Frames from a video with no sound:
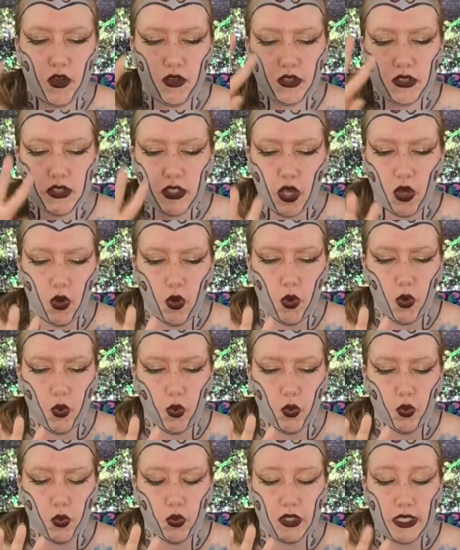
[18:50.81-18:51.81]

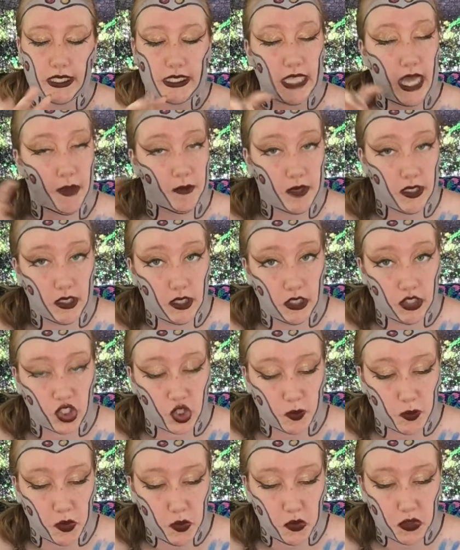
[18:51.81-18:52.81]
so that's got me a little
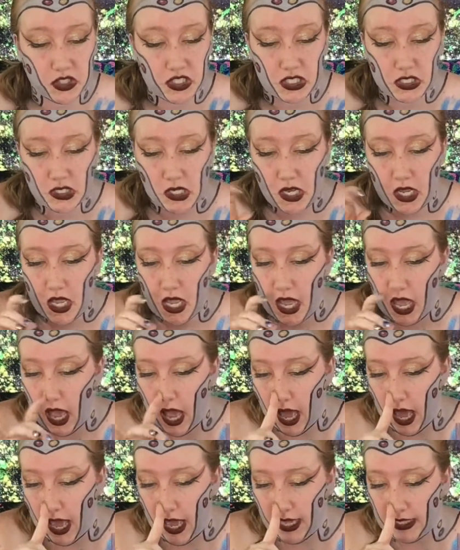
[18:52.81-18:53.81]
spooked
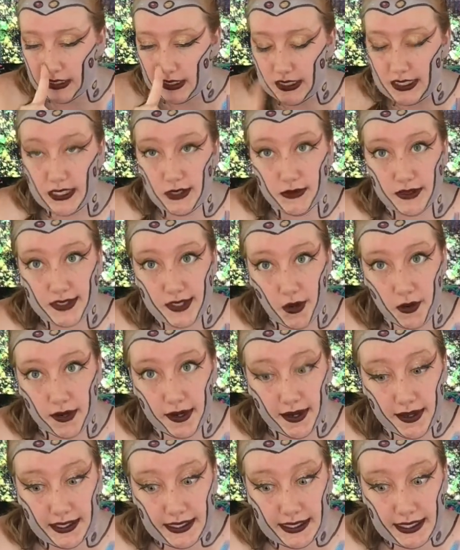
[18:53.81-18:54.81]
to see what's going
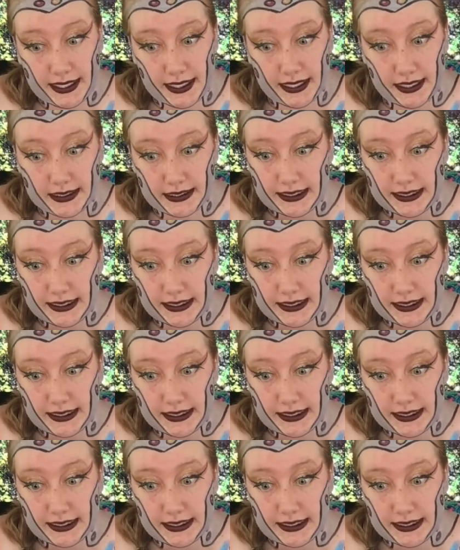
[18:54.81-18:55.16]
on there.